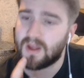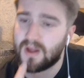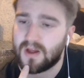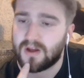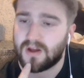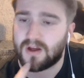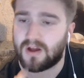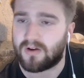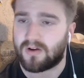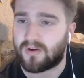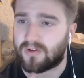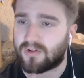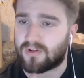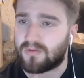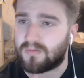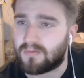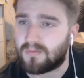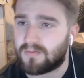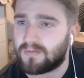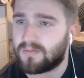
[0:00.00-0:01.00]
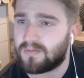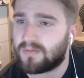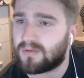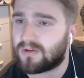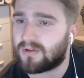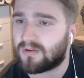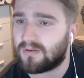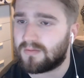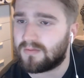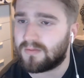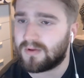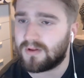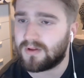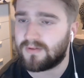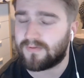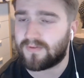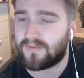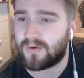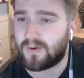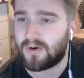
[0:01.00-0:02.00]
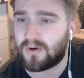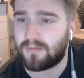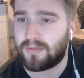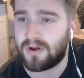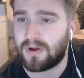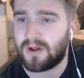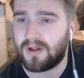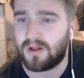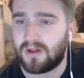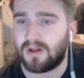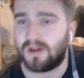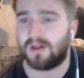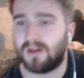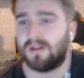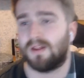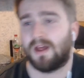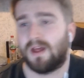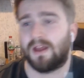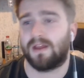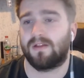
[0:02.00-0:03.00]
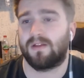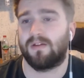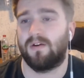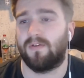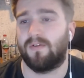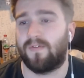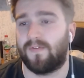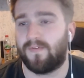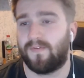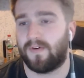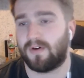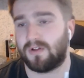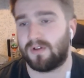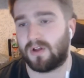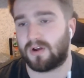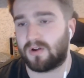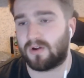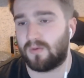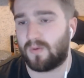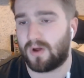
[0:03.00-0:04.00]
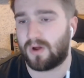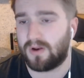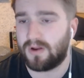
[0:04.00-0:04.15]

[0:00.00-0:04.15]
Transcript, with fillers: I've got some some info up, uh, like the Foot Locker one.